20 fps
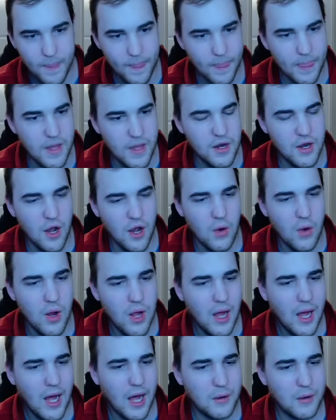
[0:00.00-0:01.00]
You know,
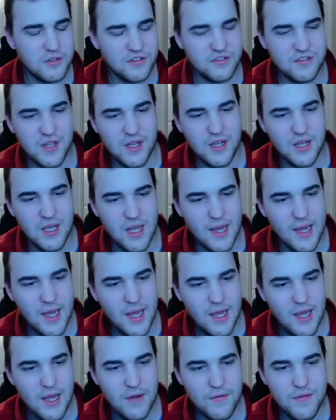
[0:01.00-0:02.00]
I was
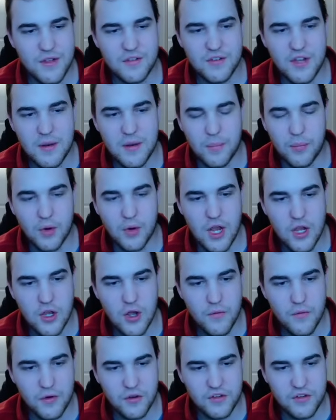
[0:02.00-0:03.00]
thinking if this can break
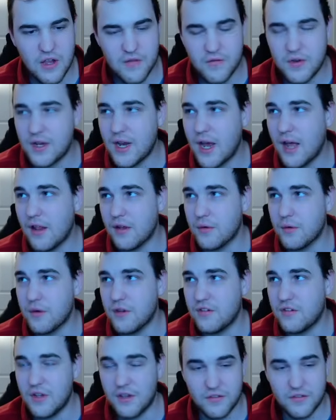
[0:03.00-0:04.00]
over $7
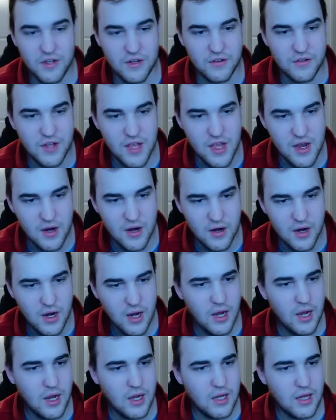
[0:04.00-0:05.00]
resistance here,
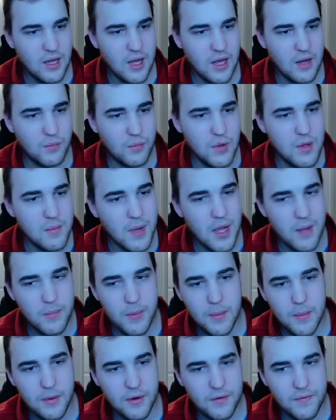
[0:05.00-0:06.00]
then we might
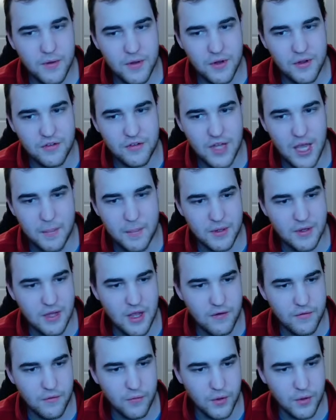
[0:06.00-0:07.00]
be able to fill this gap at
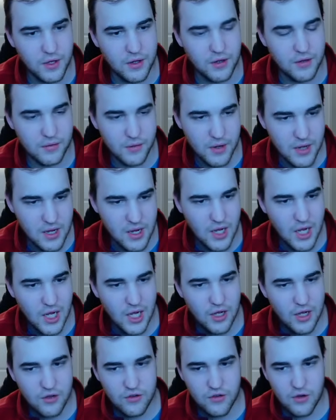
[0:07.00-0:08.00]
1043.
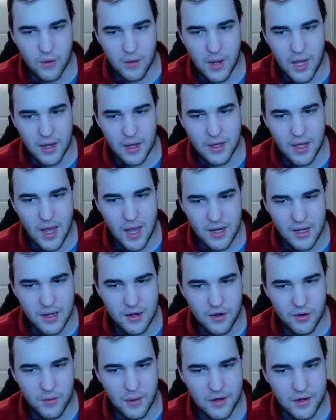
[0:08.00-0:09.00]
So I got
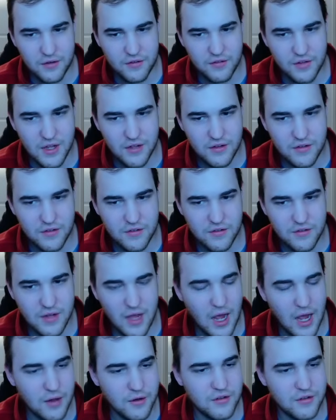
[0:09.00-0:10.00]
in at around
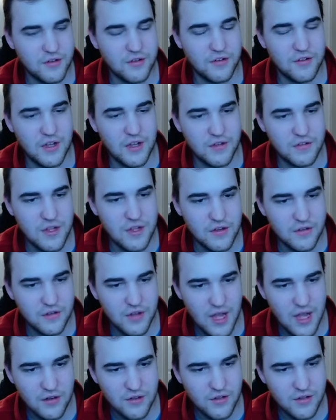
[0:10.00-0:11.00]

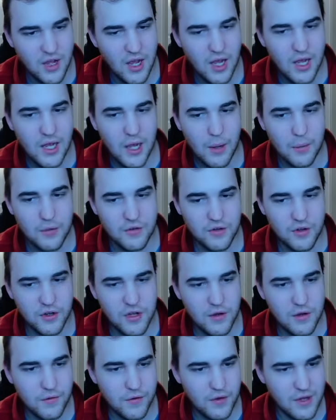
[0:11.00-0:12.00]
$6.60. I was
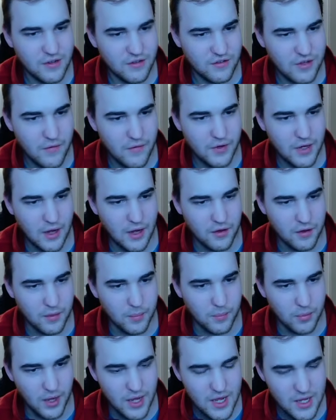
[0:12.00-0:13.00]
looking for that
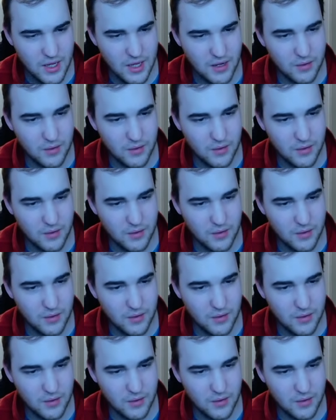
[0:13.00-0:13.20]
$7 break.